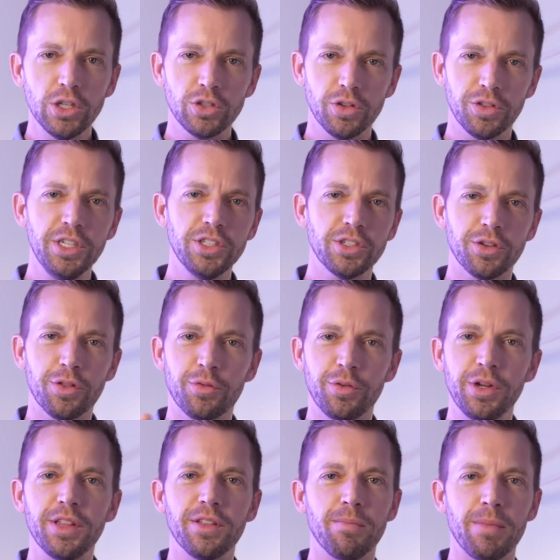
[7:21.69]
So these are
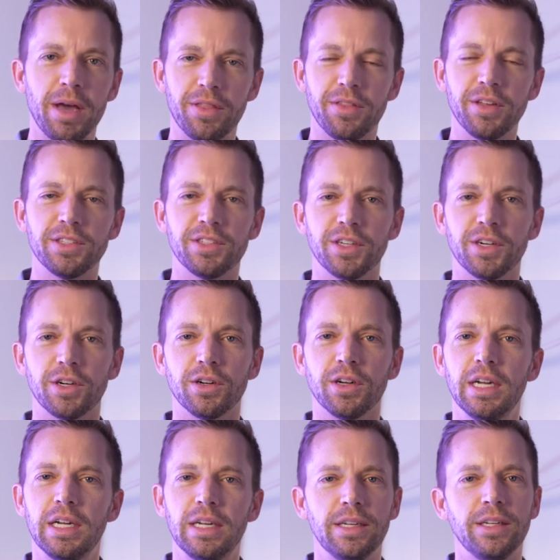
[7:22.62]
three of the methods that
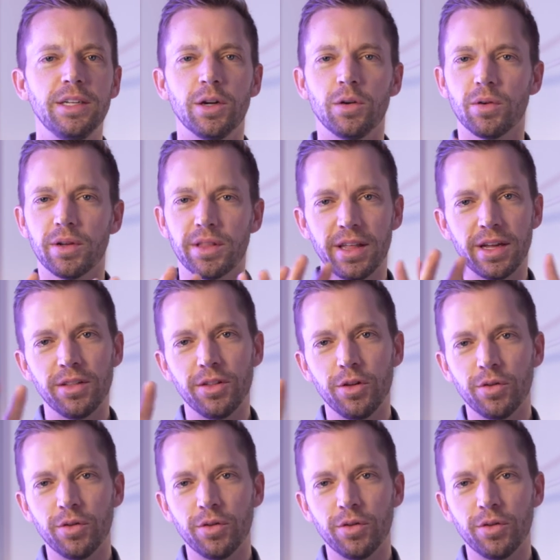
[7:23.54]
are that